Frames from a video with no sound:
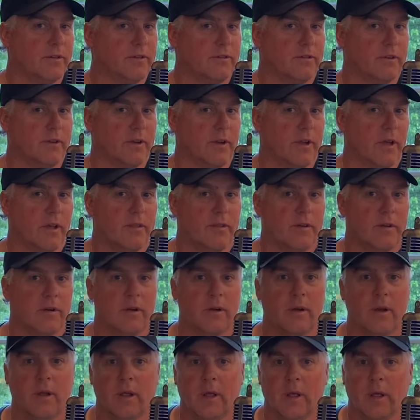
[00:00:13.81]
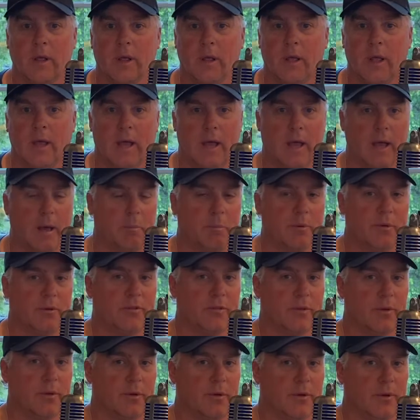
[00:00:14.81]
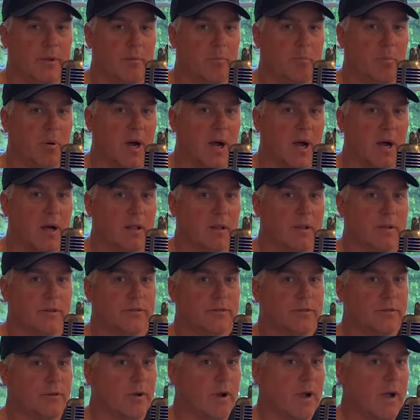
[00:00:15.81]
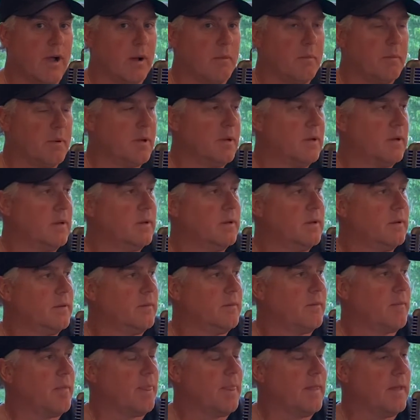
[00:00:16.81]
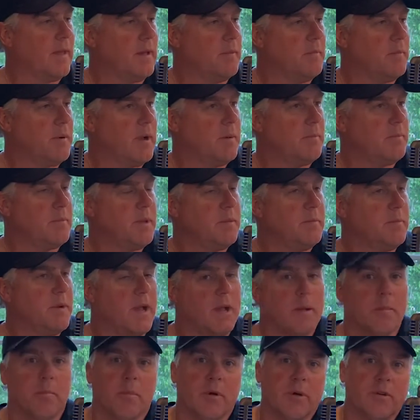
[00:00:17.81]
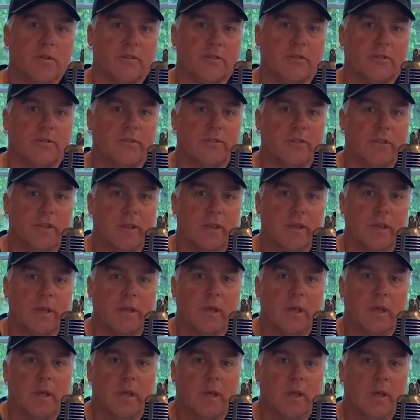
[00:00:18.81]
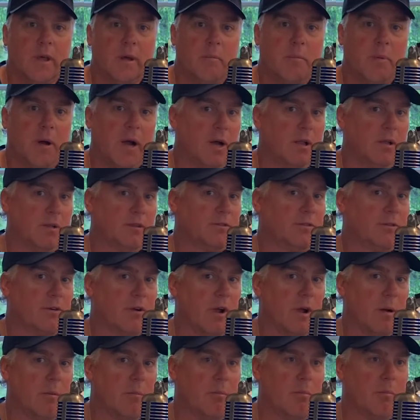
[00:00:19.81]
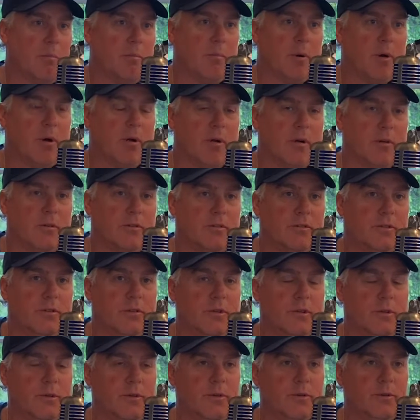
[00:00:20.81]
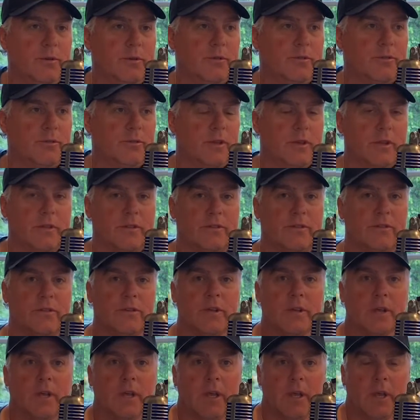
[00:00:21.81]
is another episode of Pile of Scrap. It might be my emergency Pile of Scrap part two, since